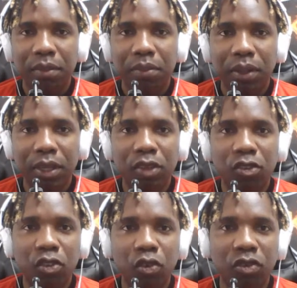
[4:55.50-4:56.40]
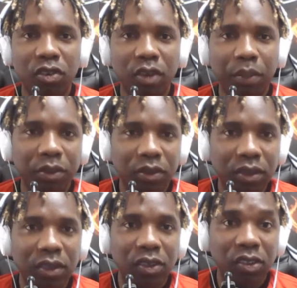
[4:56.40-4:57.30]
Please use this
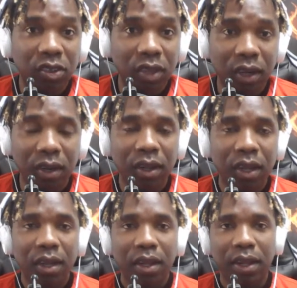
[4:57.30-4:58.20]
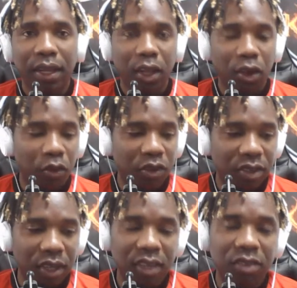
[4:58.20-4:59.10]
opportunity to share. Like I always
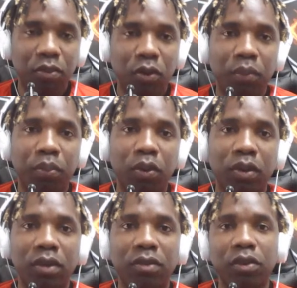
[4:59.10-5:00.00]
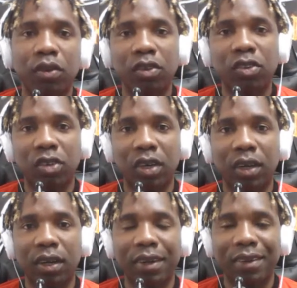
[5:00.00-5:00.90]
say, it's more important for you to
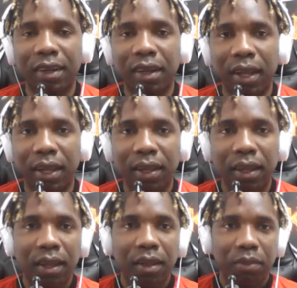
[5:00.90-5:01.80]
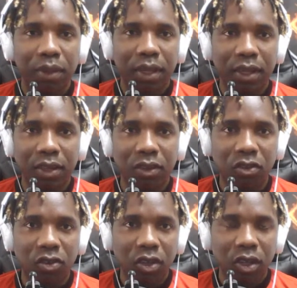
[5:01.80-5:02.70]
share than to like,
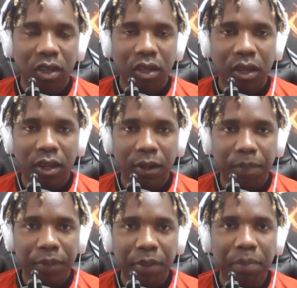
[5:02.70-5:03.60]
because the